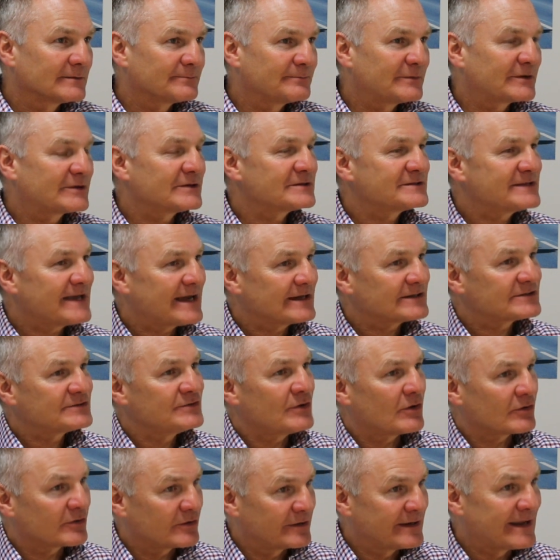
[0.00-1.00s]
because that's
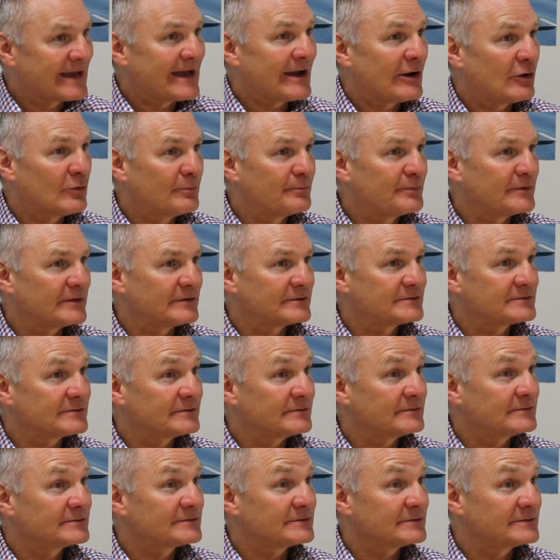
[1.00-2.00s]
not going to help you
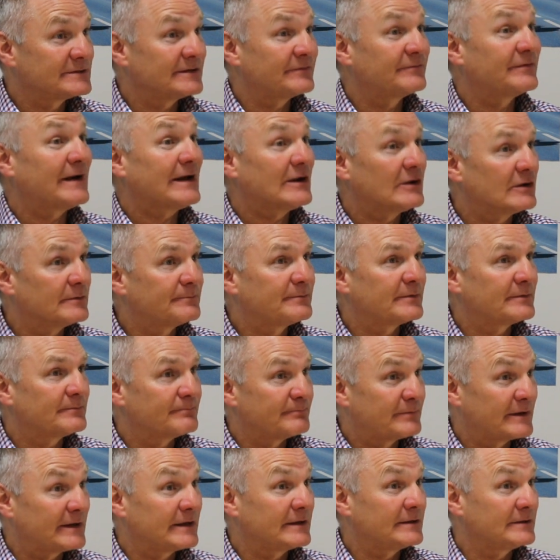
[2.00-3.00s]
to, to develop
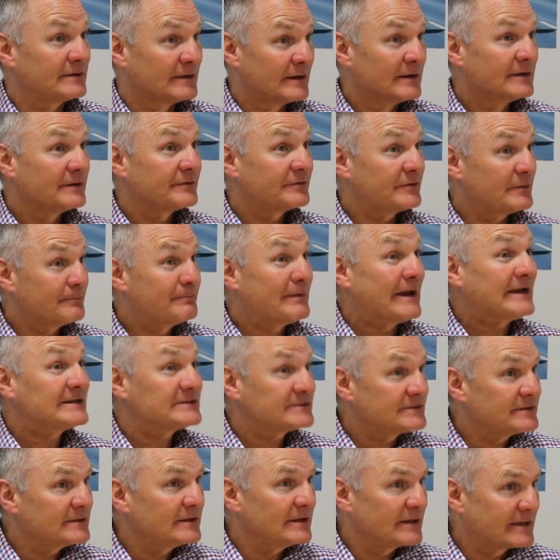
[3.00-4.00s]
and be the
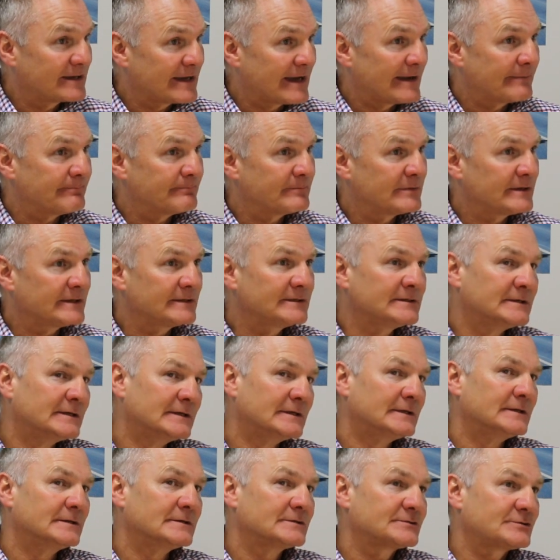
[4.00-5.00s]
best that you can be.
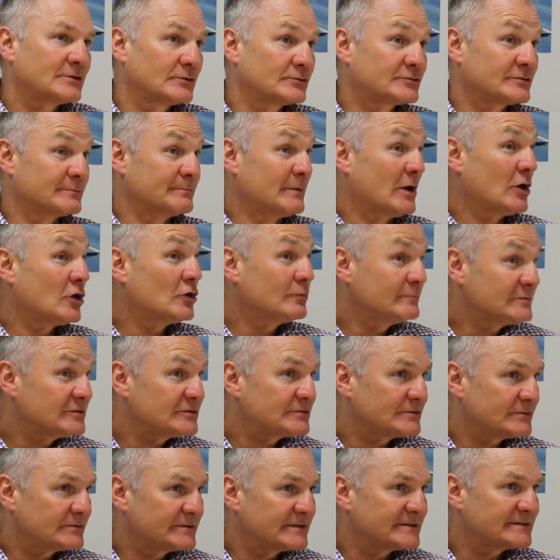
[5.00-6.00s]
So some home
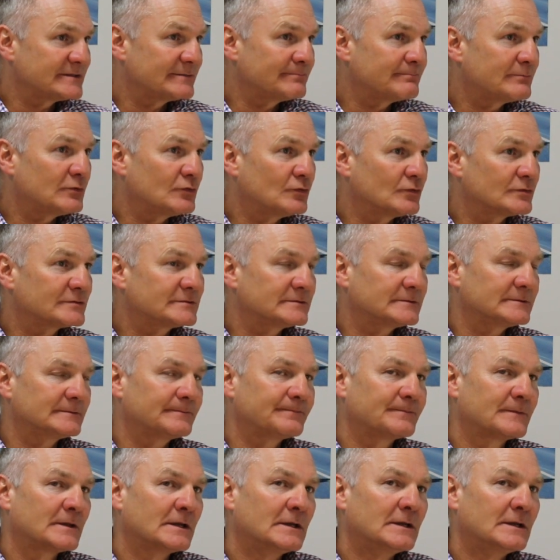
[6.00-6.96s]
study is important